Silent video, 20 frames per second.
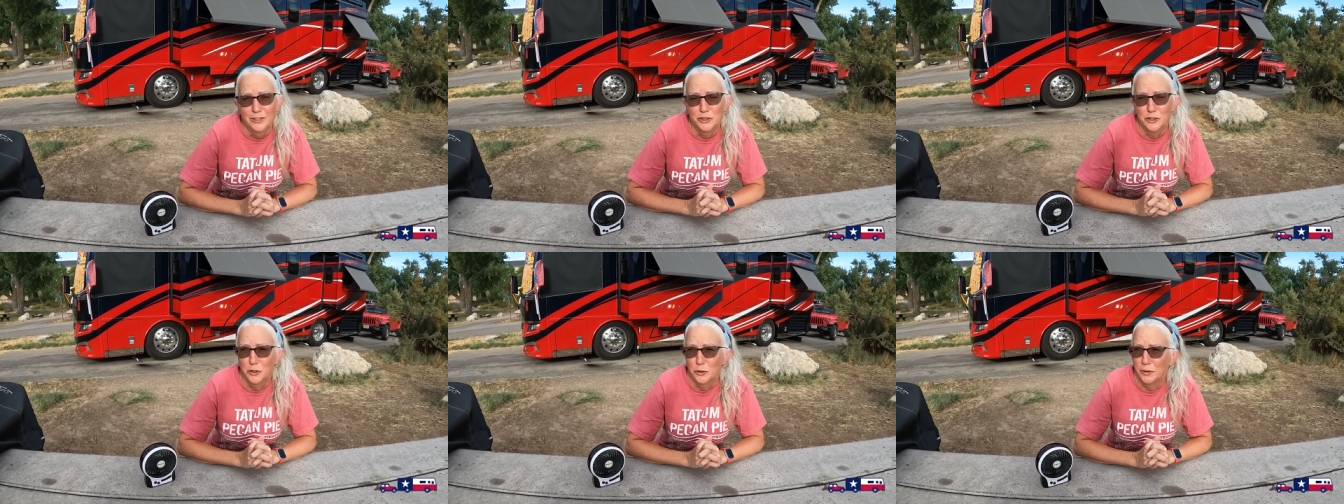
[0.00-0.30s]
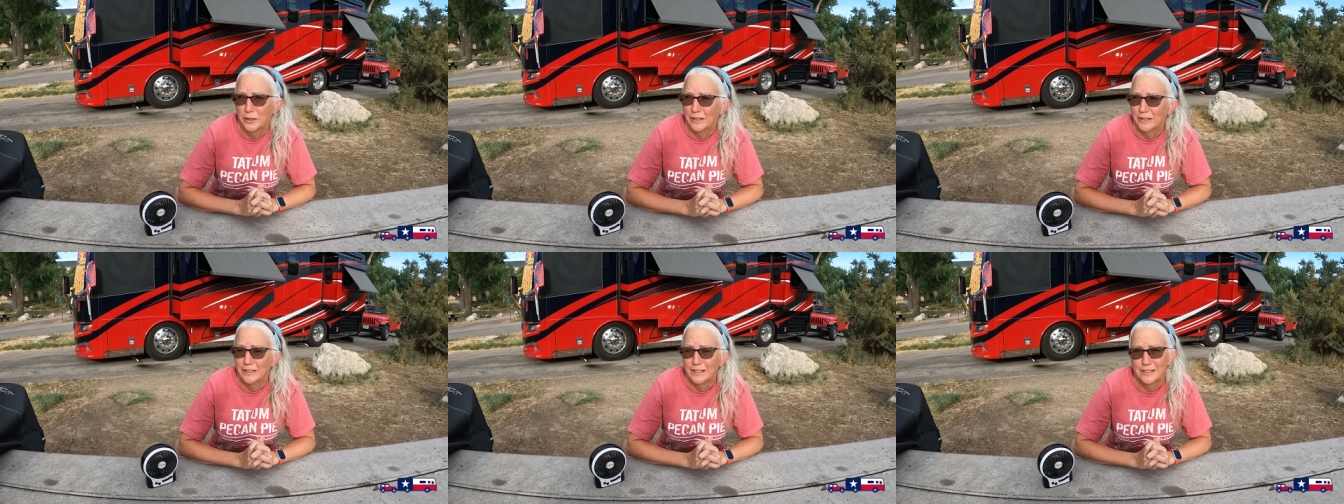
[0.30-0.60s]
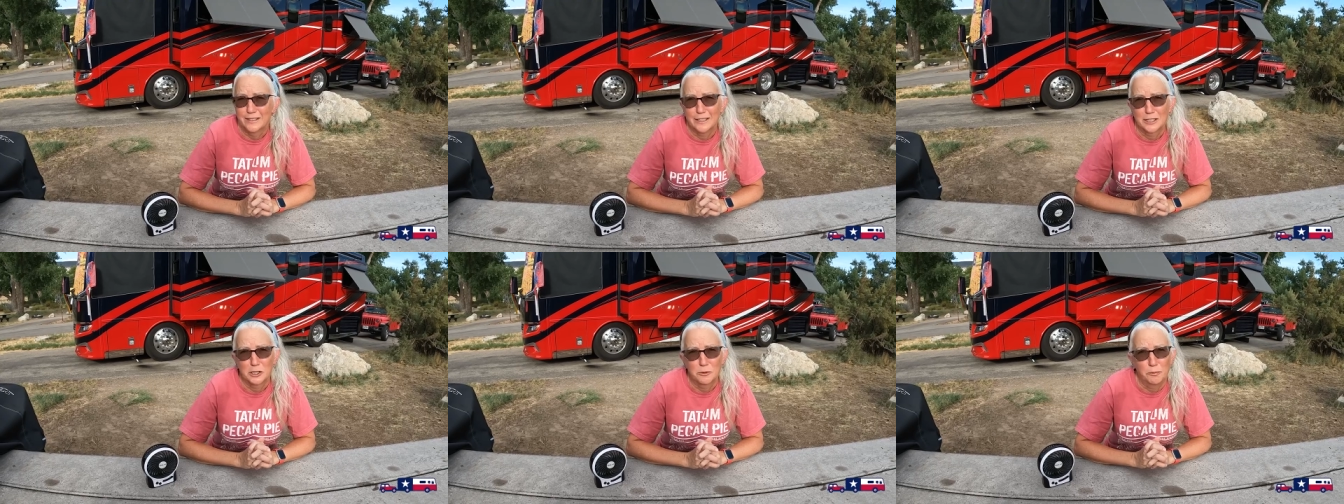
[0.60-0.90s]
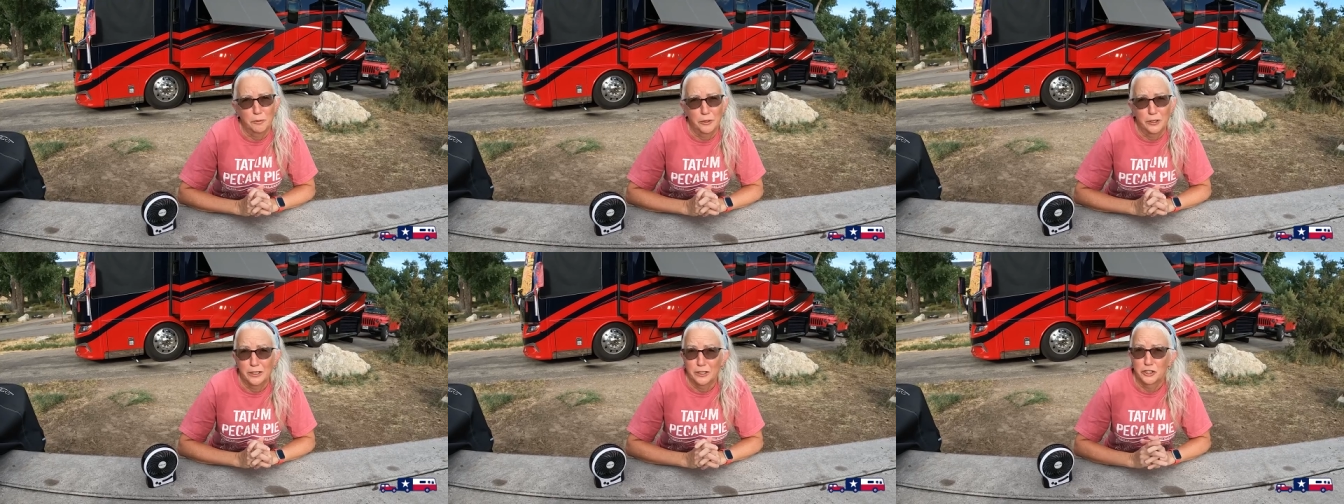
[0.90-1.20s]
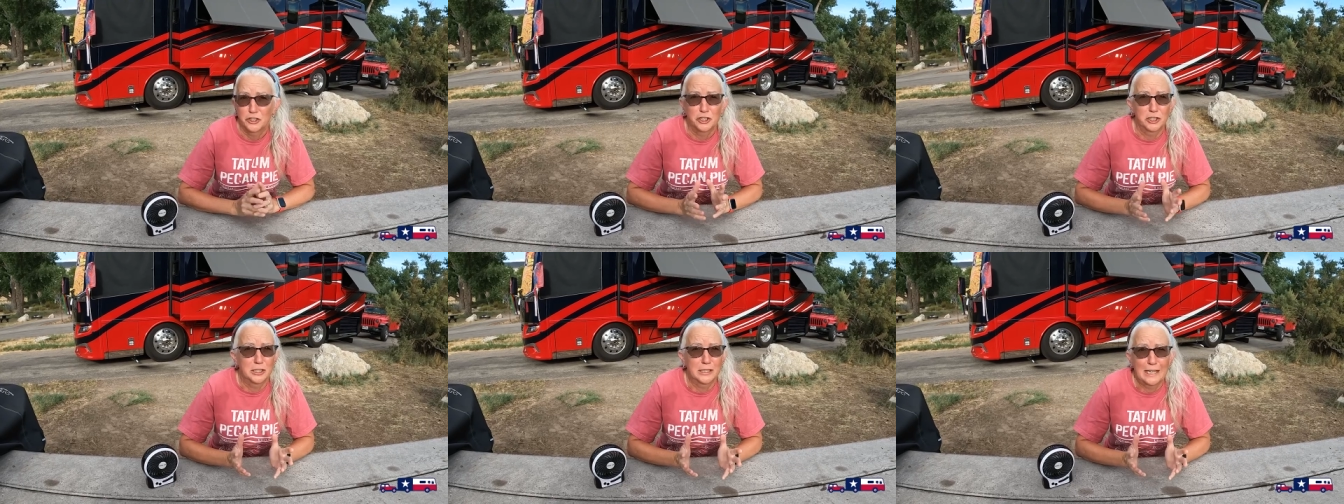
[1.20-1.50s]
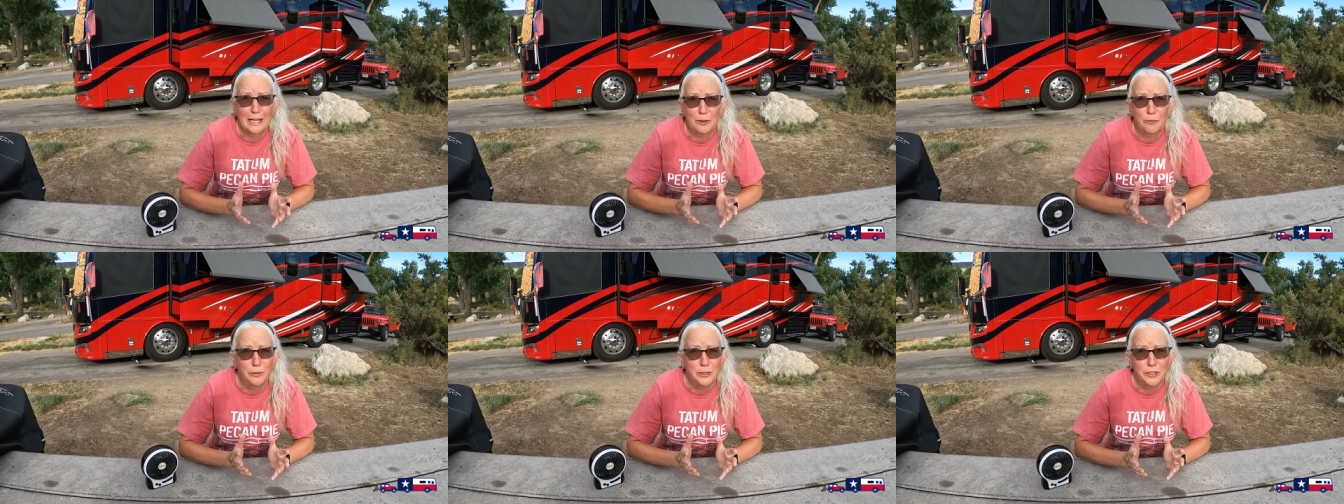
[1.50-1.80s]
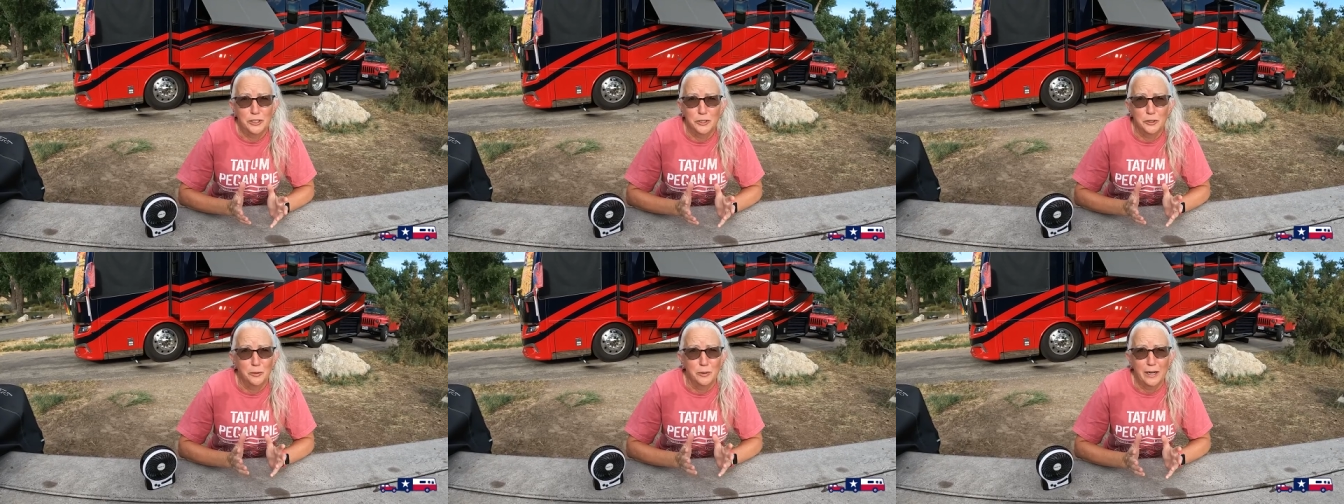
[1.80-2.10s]
during this experience, just like we
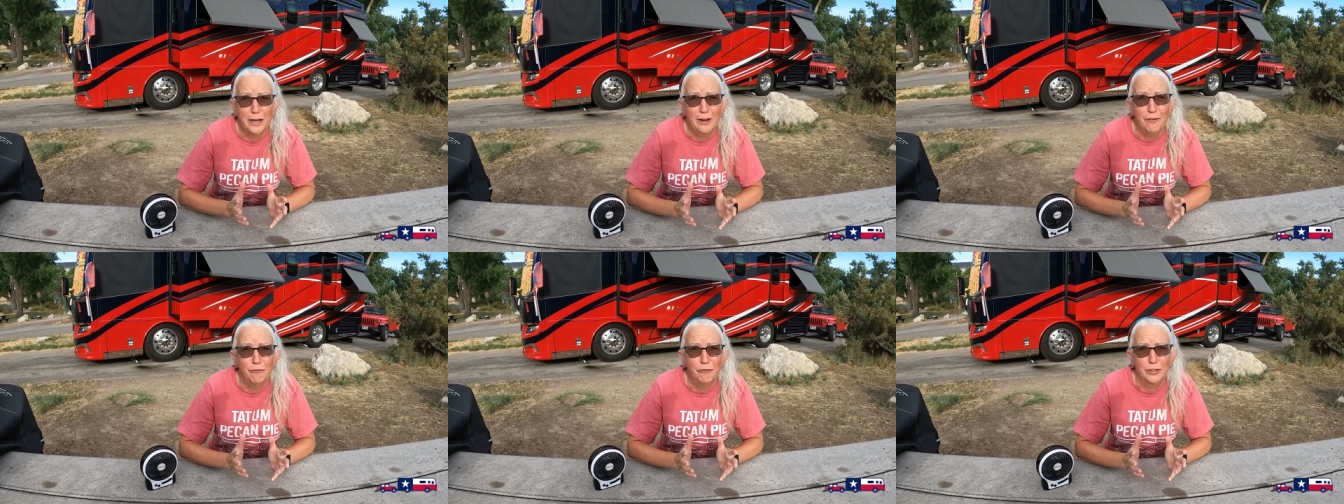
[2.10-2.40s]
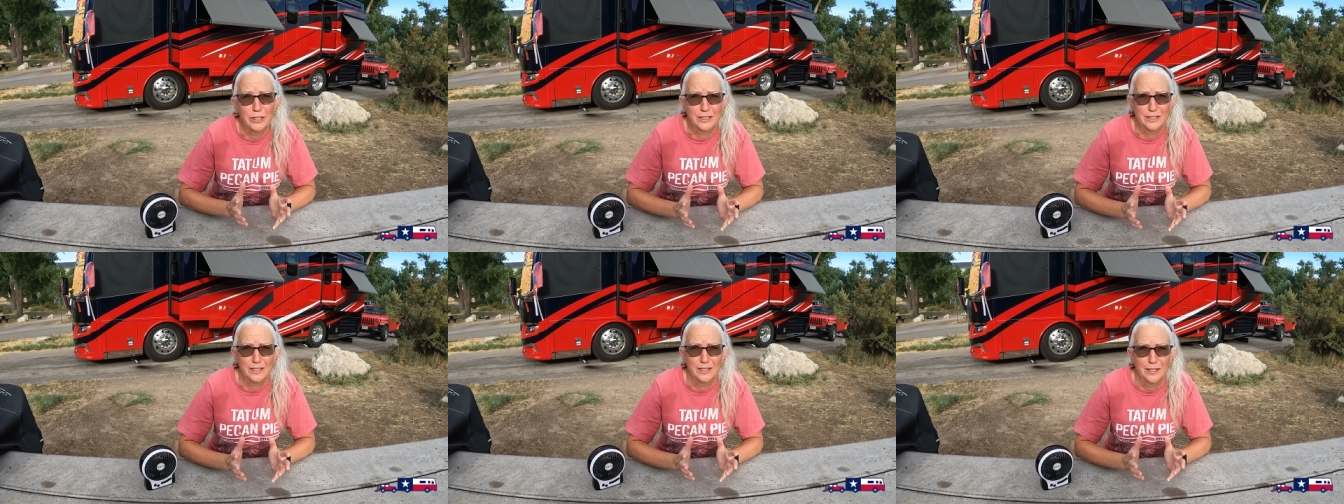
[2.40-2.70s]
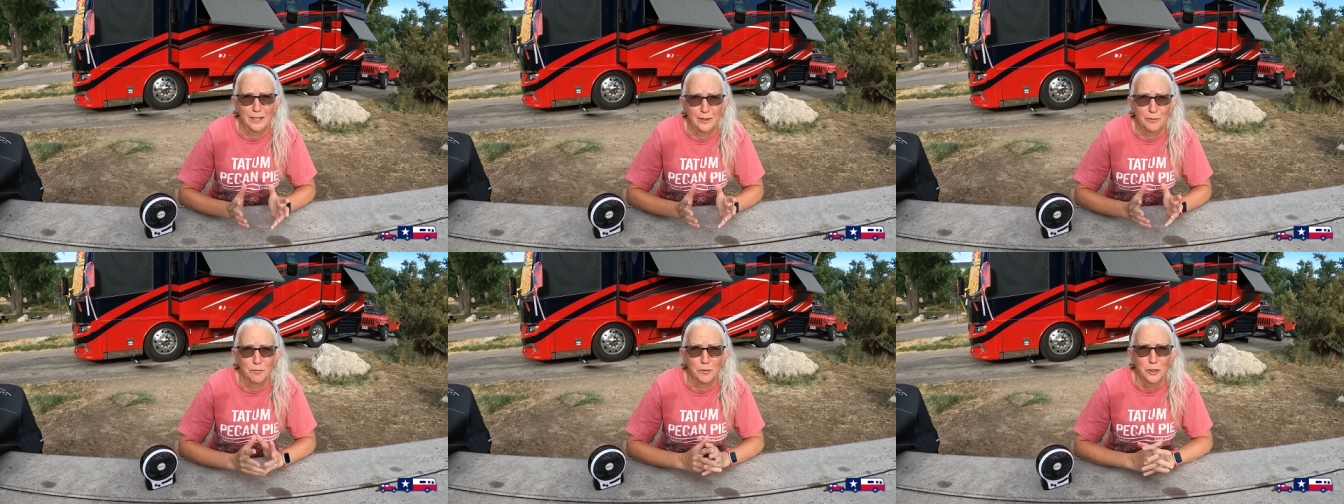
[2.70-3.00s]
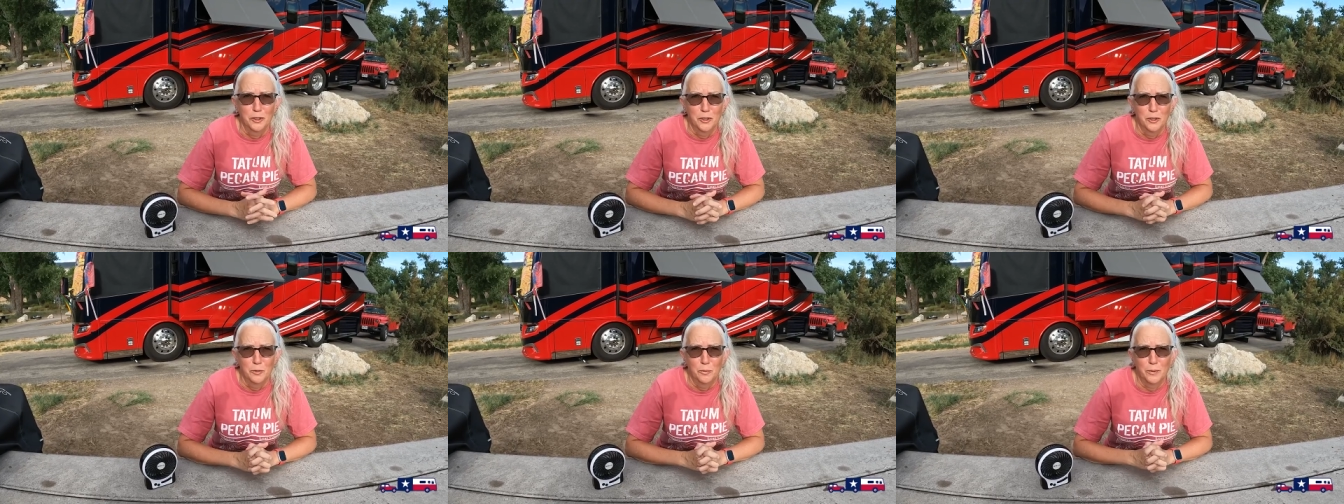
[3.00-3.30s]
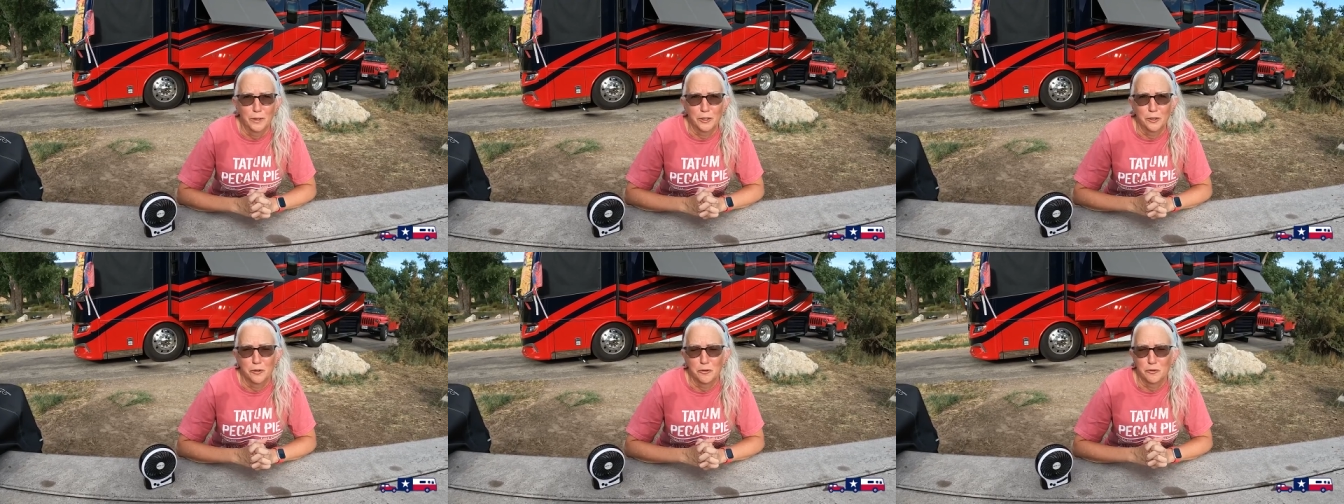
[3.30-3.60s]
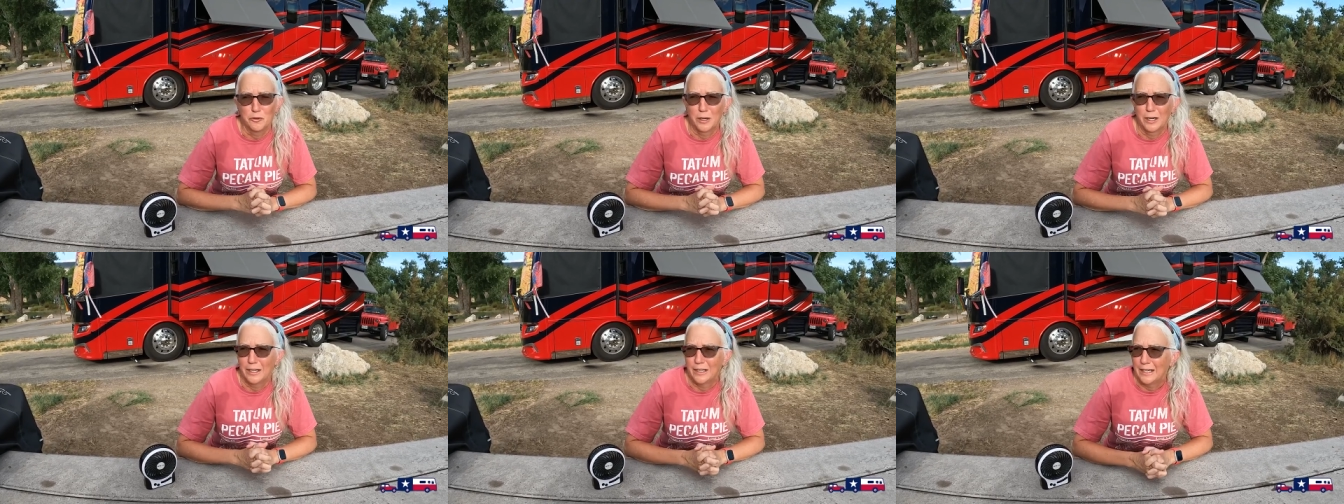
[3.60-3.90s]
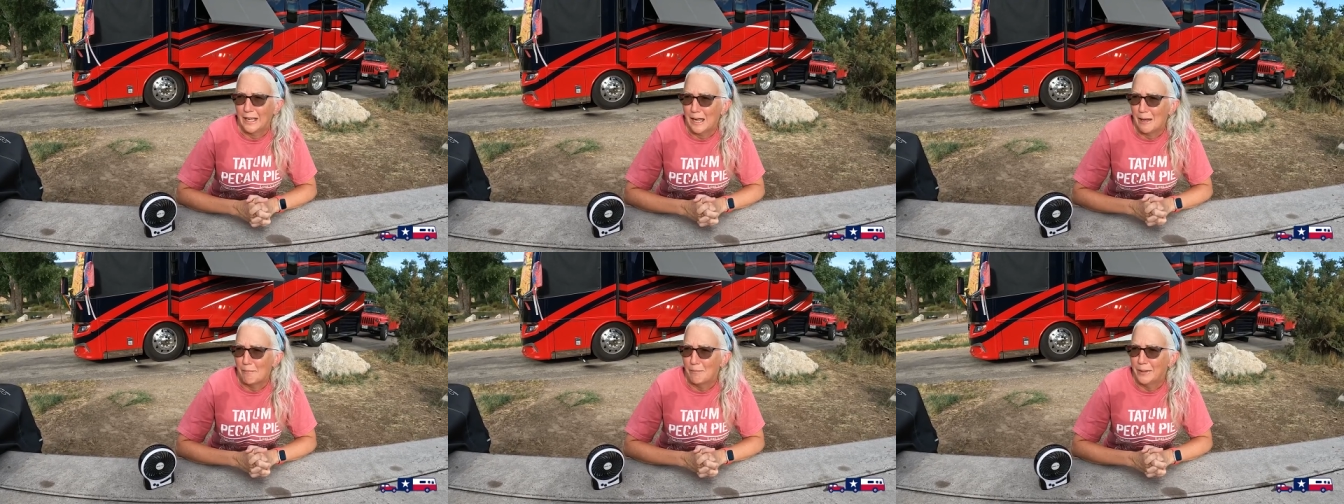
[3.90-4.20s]
do every time we go dry
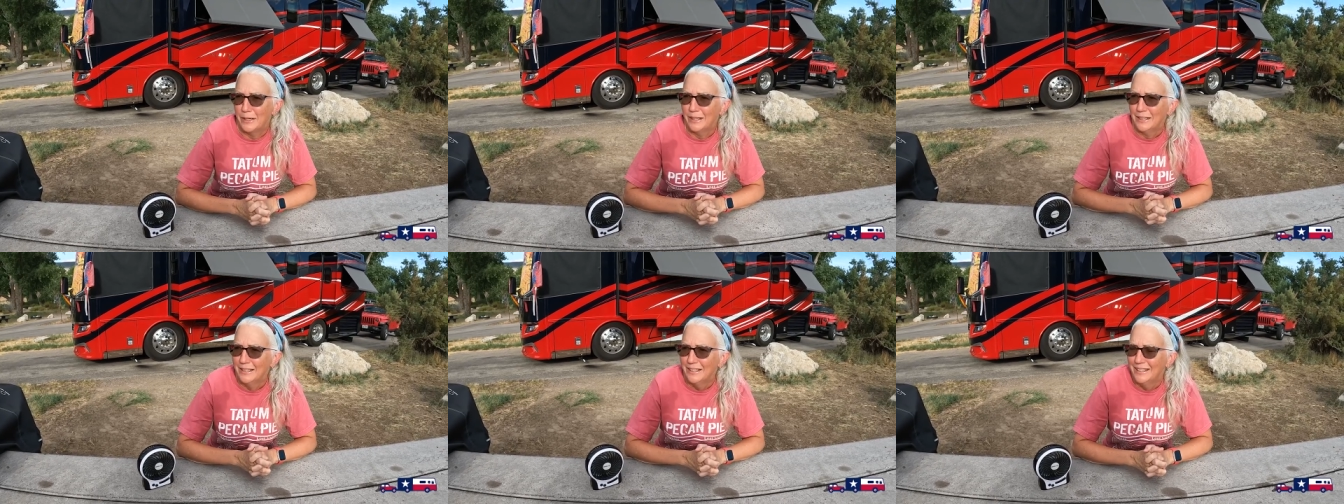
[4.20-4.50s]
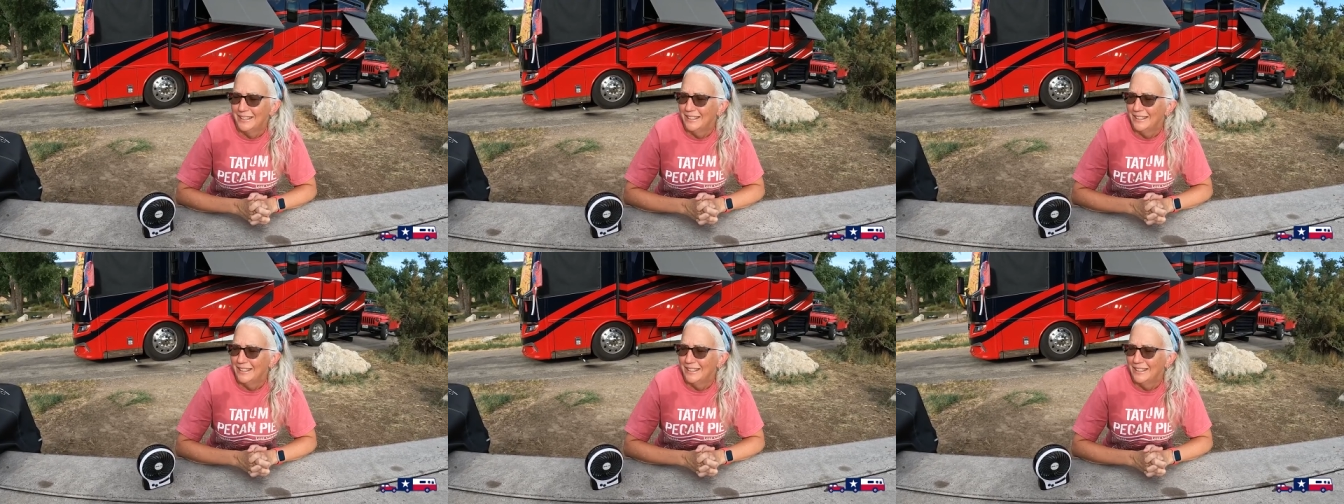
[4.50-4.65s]
camping.